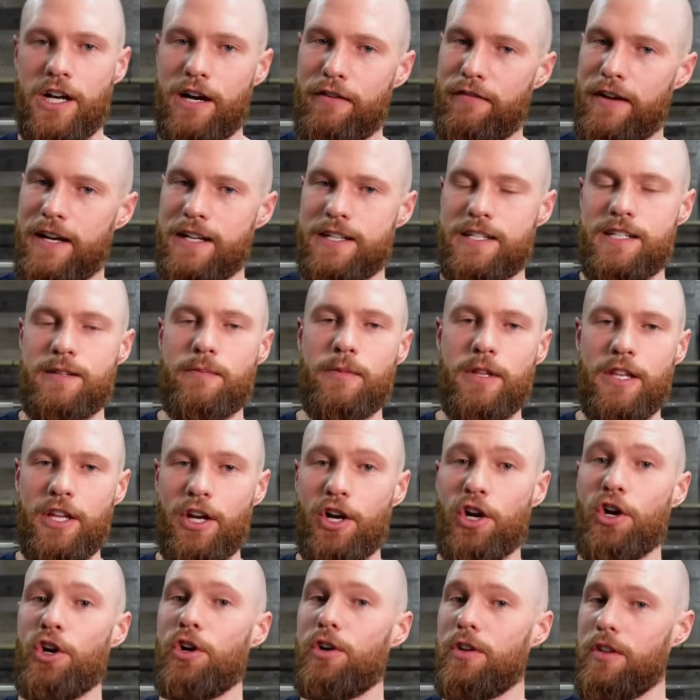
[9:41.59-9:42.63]
I've had some of the
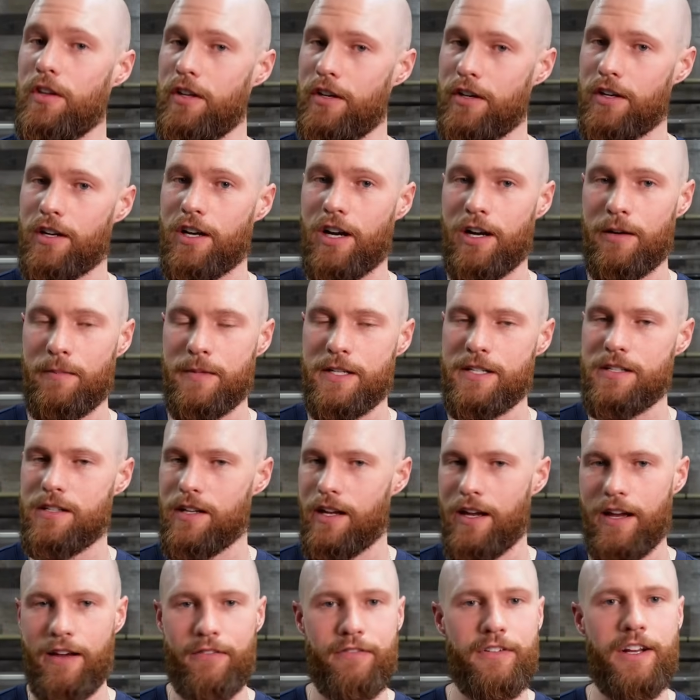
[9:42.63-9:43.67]
earlier Garmin's.
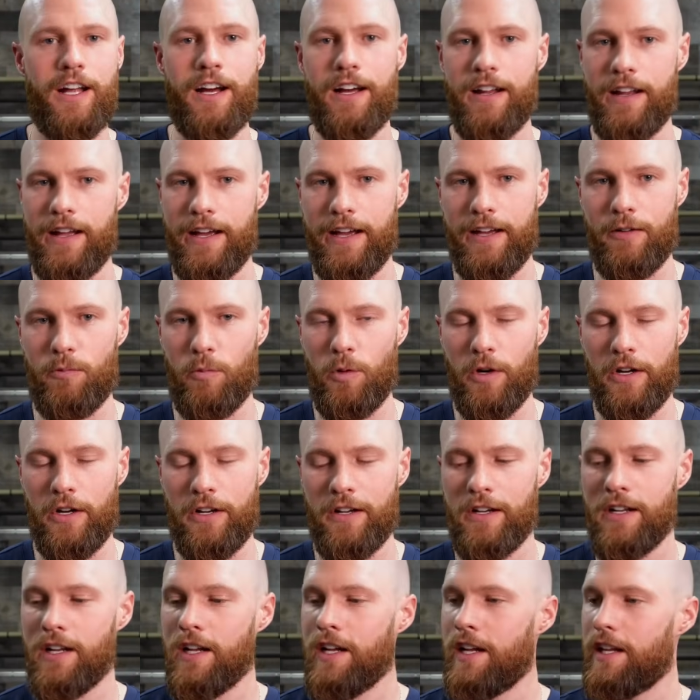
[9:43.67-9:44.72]
I have not had
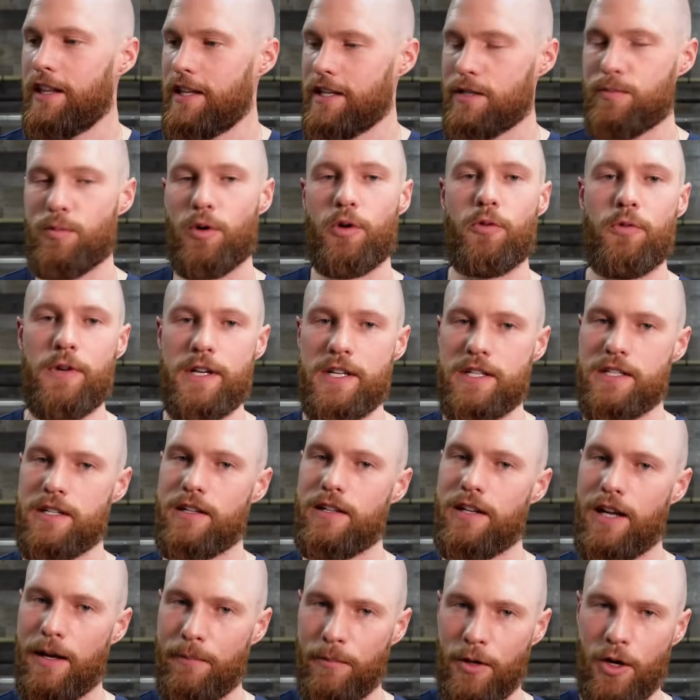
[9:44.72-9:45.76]
one that's more
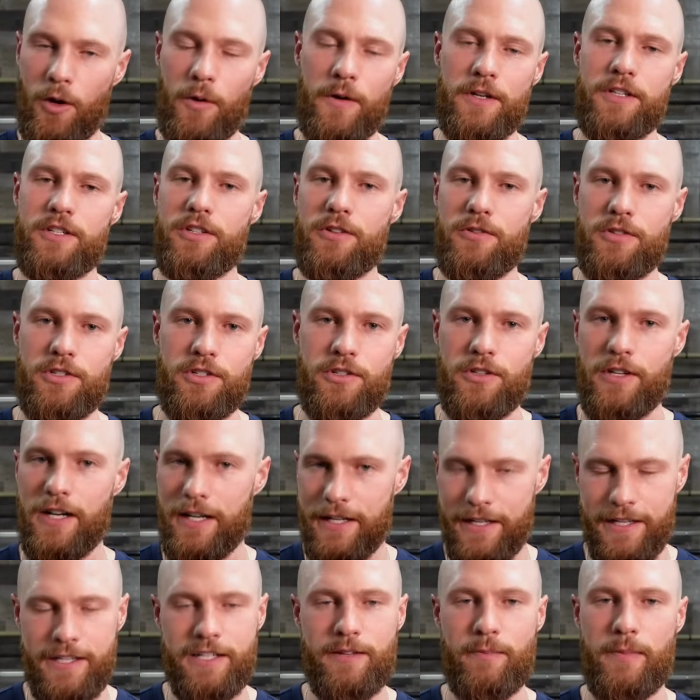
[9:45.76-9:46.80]
recent. I'm going to soon. I
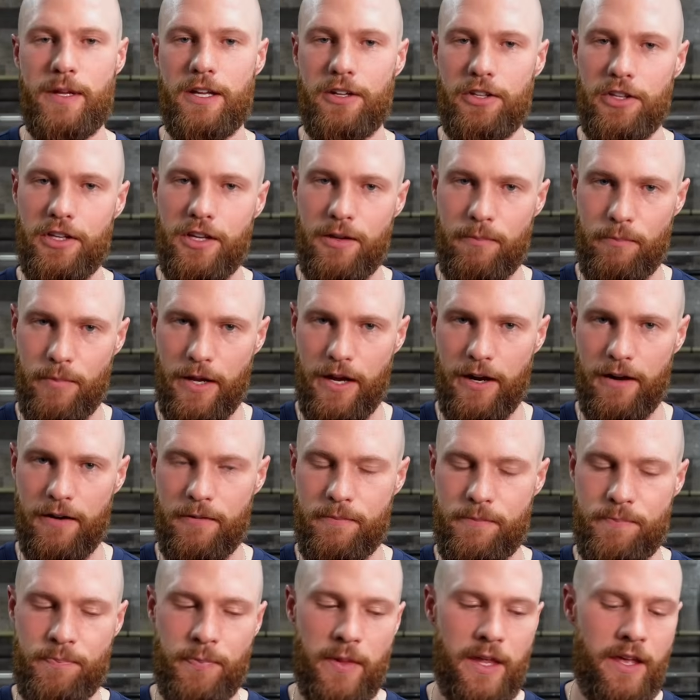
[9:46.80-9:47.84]
need to be able to compare.